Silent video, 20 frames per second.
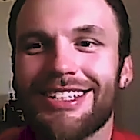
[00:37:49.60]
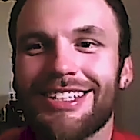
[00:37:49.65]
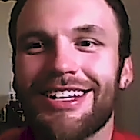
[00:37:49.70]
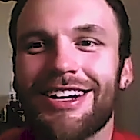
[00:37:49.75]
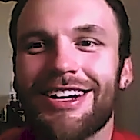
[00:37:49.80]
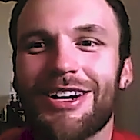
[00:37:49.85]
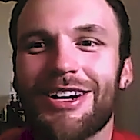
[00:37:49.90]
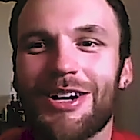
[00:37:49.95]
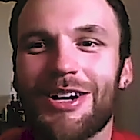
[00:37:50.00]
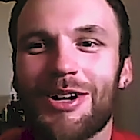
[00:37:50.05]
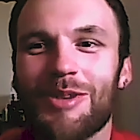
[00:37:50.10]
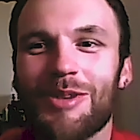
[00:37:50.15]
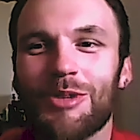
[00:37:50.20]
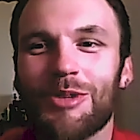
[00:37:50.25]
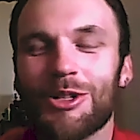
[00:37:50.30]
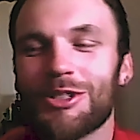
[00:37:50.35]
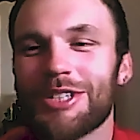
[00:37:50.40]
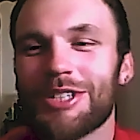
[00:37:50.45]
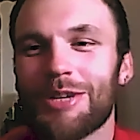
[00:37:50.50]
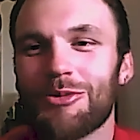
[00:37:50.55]
Well,
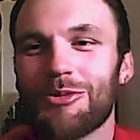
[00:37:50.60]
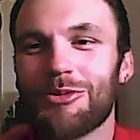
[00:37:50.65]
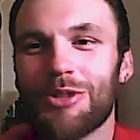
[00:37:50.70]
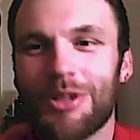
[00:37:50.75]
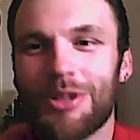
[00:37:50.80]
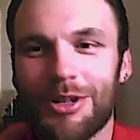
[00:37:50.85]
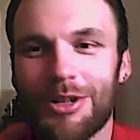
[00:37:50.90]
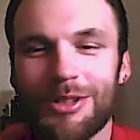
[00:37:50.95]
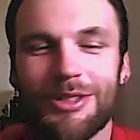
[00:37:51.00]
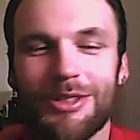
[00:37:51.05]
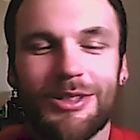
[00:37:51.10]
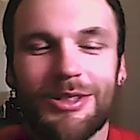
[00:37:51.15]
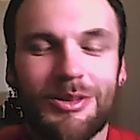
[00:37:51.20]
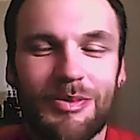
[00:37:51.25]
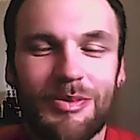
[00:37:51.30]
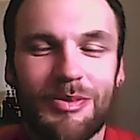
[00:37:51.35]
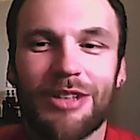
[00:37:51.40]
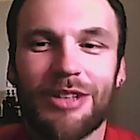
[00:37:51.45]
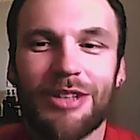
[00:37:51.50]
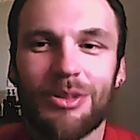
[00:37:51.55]
you said one earlier.
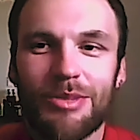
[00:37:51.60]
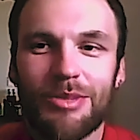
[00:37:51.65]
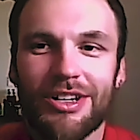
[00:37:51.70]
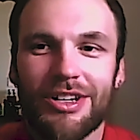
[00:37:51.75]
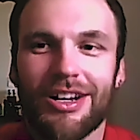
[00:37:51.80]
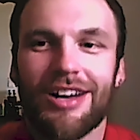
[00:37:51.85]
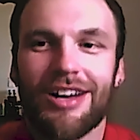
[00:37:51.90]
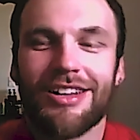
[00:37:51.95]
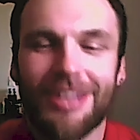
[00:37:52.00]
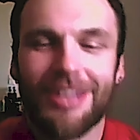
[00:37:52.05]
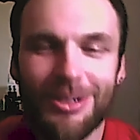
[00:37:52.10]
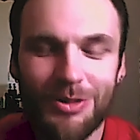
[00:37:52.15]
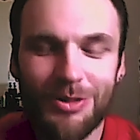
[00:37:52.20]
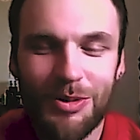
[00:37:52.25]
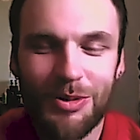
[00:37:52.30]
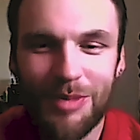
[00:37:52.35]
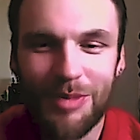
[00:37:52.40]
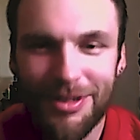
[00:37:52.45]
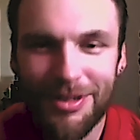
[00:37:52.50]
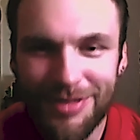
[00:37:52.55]
Matthew McConaughey is one
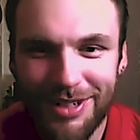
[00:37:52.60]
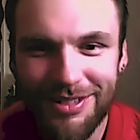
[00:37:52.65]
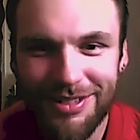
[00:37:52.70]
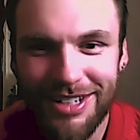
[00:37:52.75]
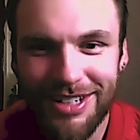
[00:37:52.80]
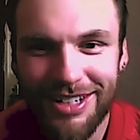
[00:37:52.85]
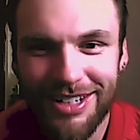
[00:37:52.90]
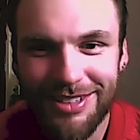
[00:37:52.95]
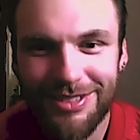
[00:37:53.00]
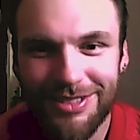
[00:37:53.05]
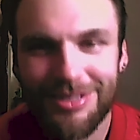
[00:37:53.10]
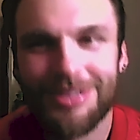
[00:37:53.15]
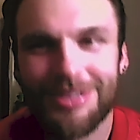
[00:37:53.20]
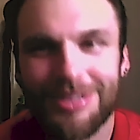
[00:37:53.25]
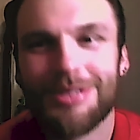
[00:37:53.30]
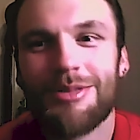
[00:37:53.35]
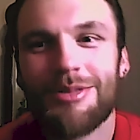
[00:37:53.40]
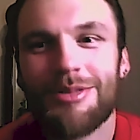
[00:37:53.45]
of my favorite actors.